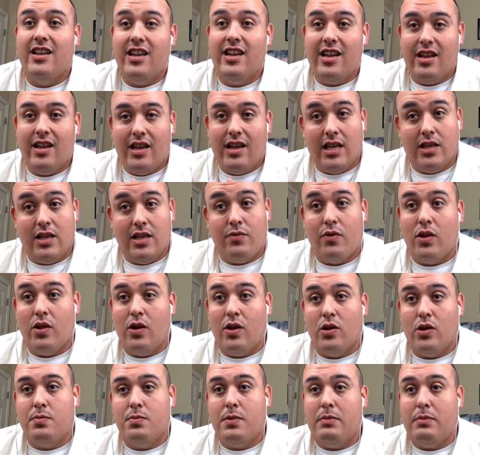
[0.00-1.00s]
it's for those
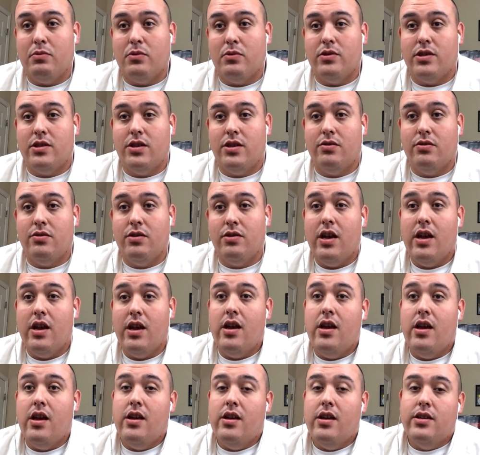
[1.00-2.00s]
people too.
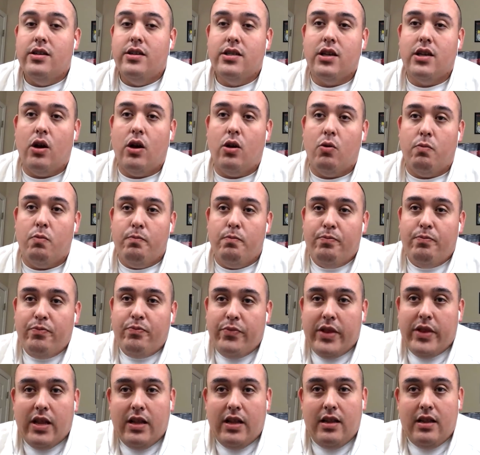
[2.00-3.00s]
So
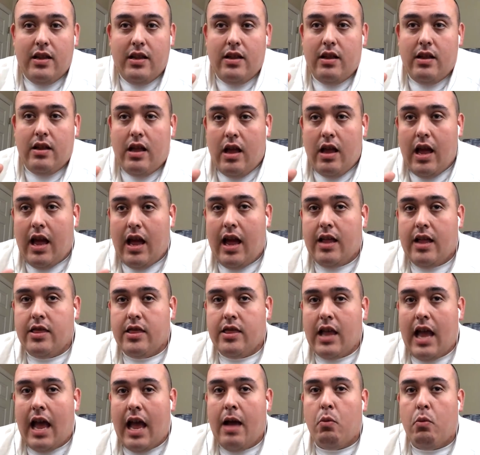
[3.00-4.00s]

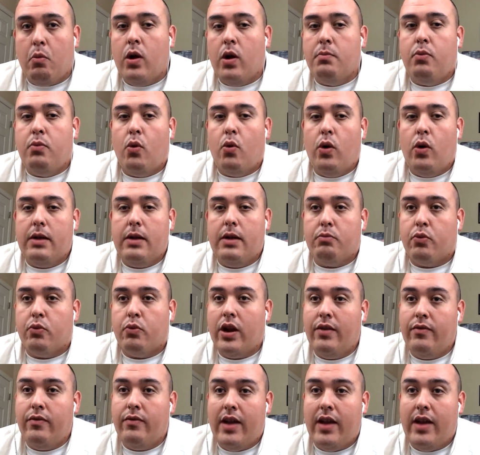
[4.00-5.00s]
at one point,
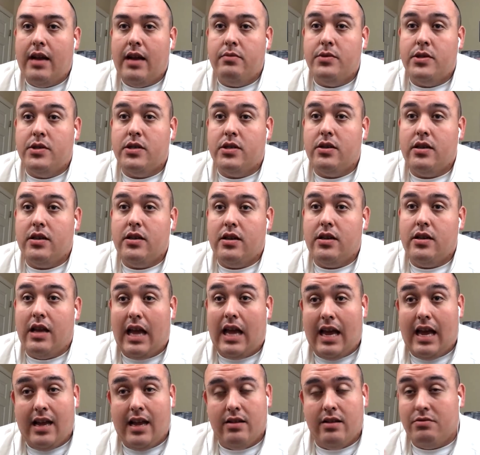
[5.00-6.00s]
prefabs,
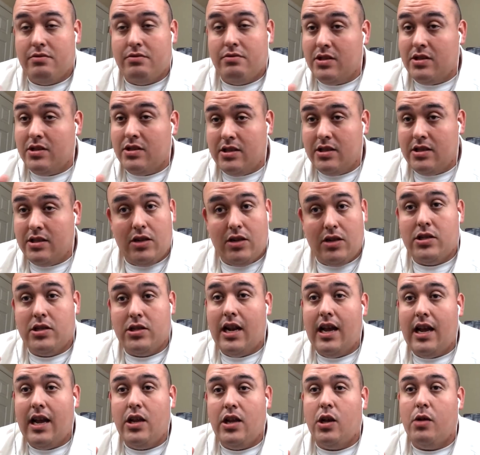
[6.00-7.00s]
and still today,
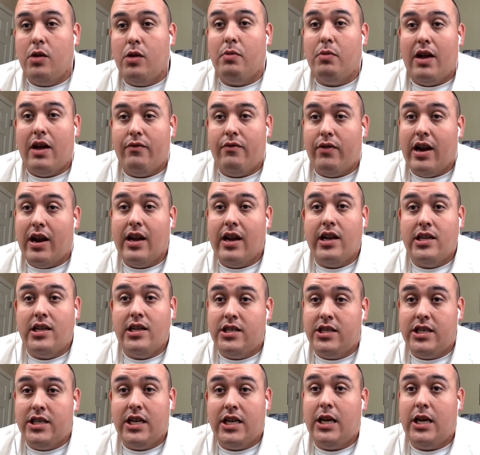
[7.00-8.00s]
you can buy very
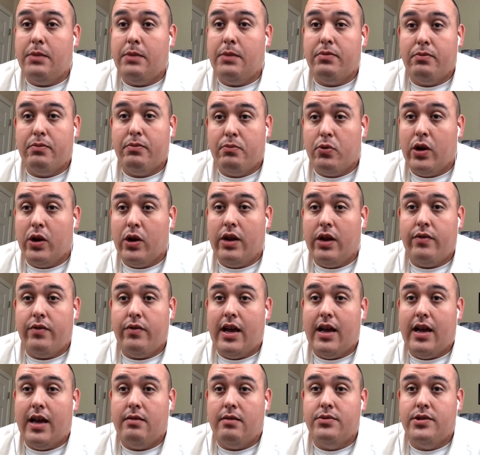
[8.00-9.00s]
cheap
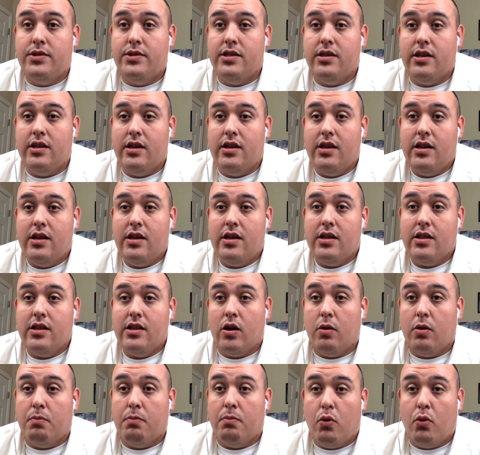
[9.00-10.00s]
prefabs that are
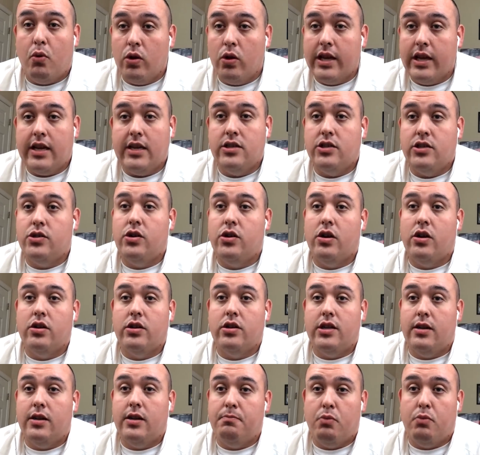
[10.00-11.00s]
poorly
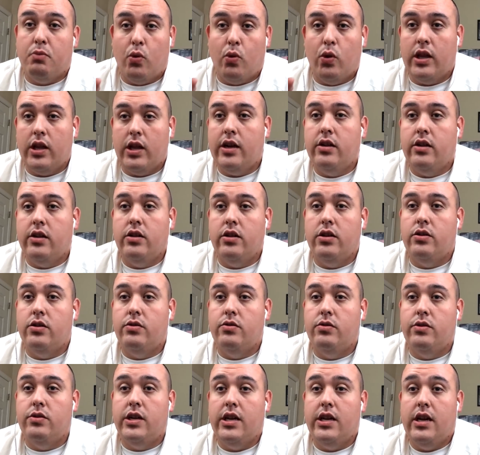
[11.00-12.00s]
constructed, poorly
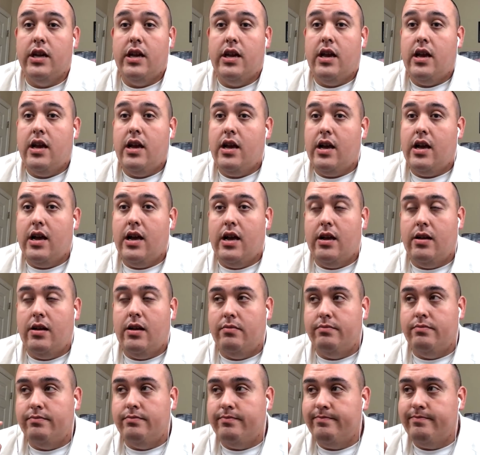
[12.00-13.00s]
glued.
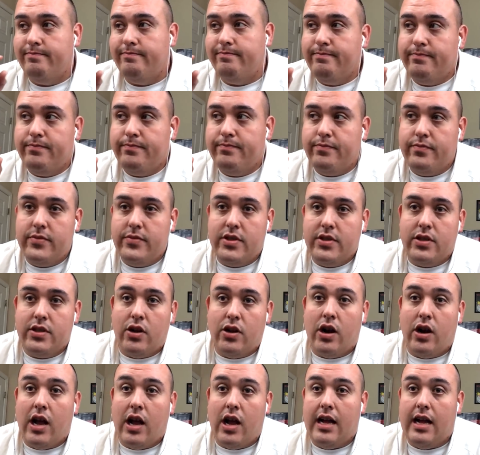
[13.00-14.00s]
They're
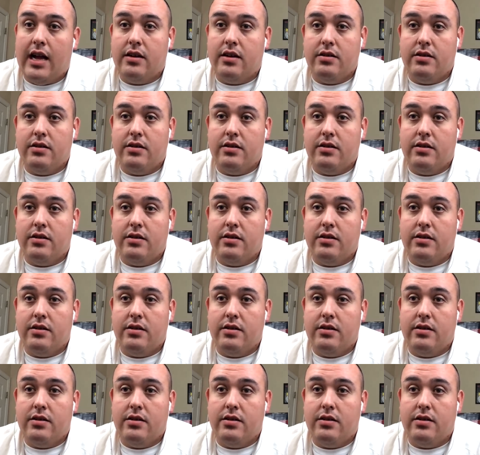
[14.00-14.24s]
not,